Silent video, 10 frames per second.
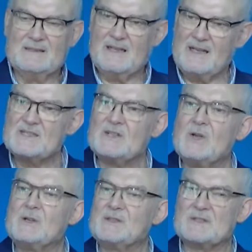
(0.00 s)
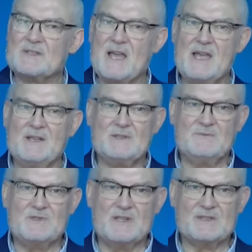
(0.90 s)
Let's look at the sayings
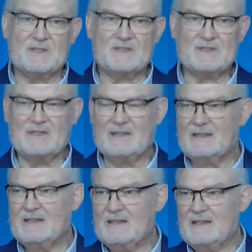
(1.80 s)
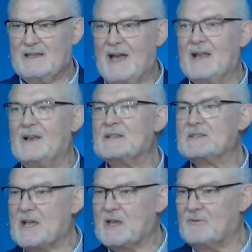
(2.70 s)
of Jesus. And let's
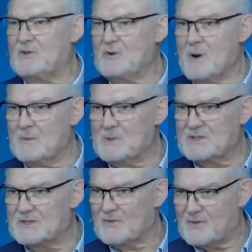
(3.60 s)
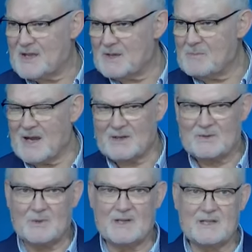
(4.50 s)
take a few moments to think about
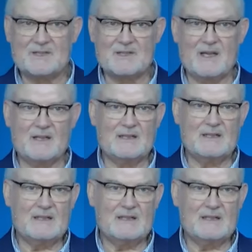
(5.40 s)
what he said.